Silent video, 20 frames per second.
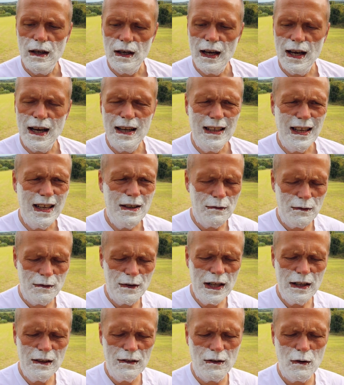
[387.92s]
And it
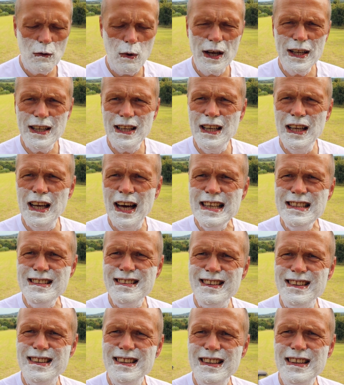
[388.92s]
feels quite
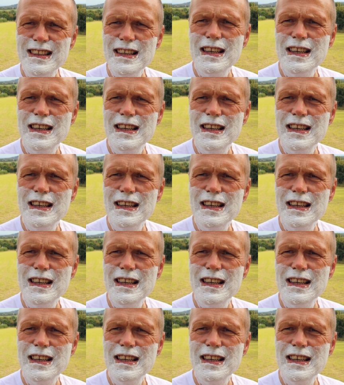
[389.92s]
light